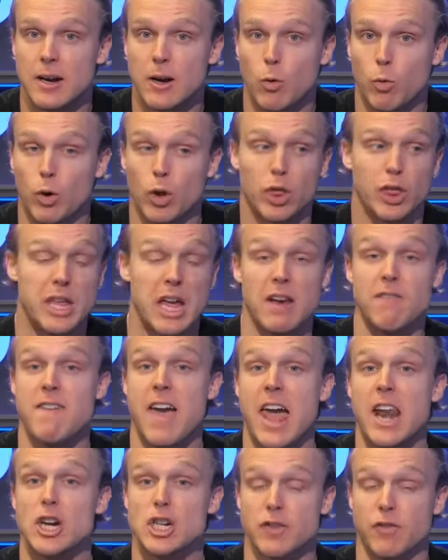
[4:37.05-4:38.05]
with the
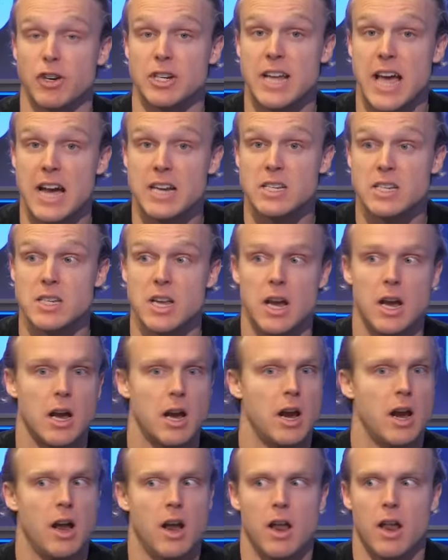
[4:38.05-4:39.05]
advantages for Texas,
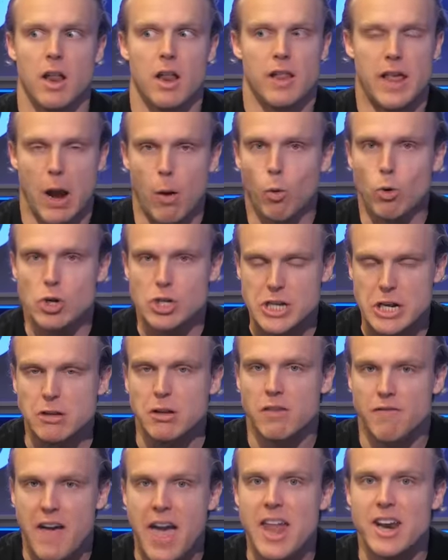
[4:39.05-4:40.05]
they were still
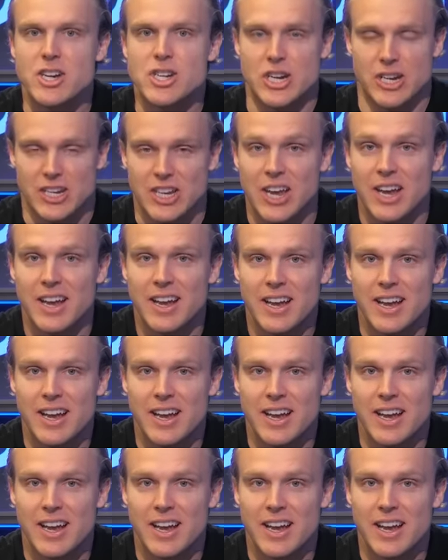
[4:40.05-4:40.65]
advantages.